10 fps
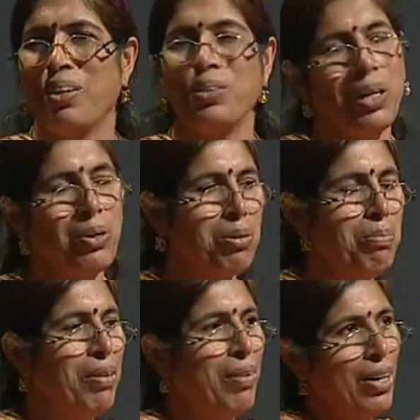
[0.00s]
Or there
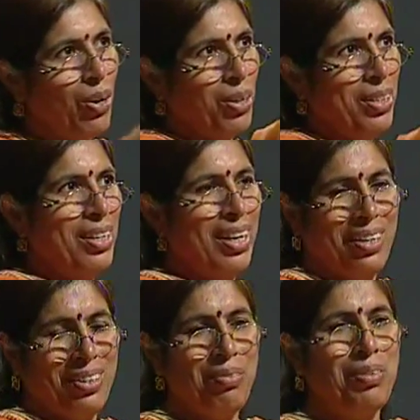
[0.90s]
could be one doctor
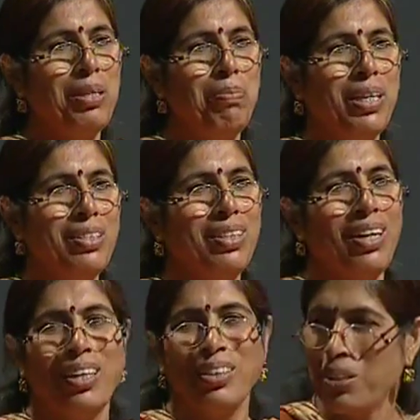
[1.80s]
with the patient,
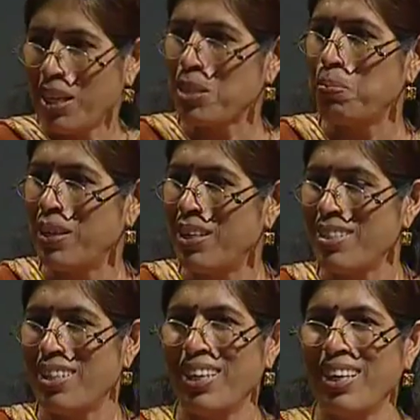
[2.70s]
other expert
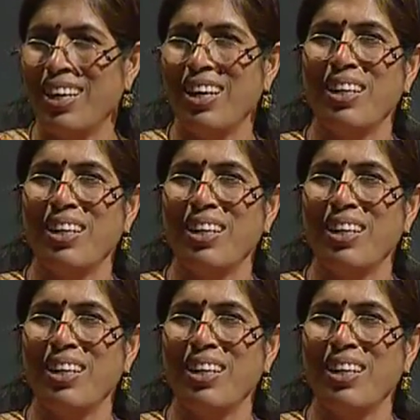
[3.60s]
is there.